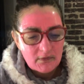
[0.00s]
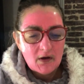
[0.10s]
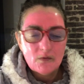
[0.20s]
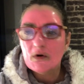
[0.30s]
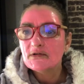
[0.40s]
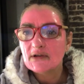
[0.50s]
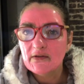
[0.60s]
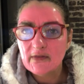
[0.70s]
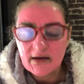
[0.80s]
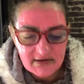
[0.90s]
What's
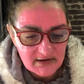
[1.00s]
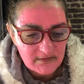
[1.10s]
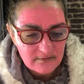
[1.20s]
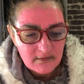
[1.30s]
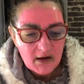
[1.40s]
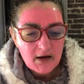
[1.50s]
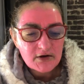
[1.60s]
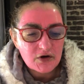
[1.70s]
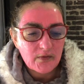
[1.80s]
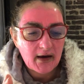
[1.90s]
in this?
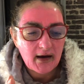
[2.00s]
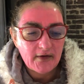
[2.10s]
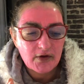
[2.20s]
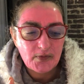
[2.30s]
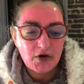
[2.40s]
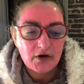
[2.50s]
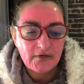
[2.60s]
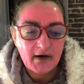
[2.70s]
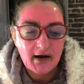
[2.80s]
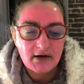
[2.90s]
So we have the
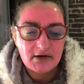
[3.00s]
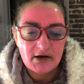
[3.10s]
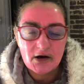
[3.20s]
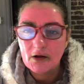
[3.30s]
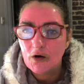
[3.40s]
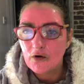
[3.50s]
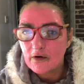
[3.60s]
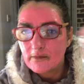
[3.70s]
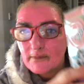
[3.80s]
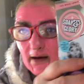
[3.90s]
Purifying De-clog
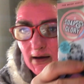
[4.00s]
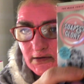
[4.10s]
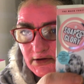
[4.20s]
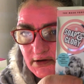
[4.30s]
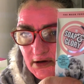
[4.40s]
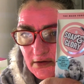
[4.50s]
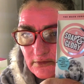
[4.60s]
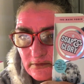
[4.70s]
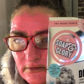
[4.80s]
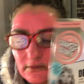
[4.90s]
Mask.
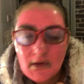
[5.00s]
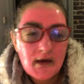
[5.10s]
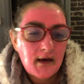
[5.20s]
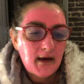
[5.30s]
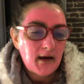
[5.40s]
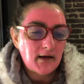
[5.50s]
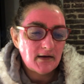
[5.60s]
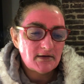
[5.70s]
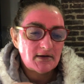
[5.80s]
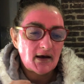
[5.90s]
And
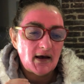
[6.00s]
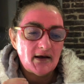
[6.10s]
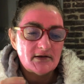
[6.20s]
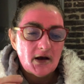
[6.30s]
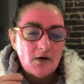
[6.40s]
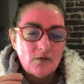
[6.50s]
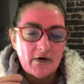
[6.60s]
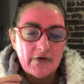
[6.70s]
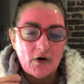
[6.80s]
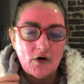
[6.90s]
it says,
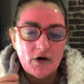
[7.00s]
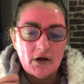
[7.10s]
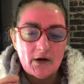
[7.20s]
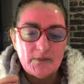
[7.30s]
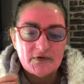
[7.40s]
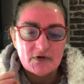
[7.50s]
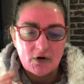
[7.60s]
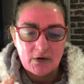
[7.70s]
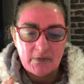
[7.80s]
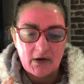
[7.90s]
with
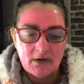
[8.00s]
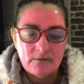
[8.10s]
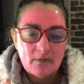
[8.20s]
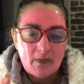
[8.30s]
oil-absorbing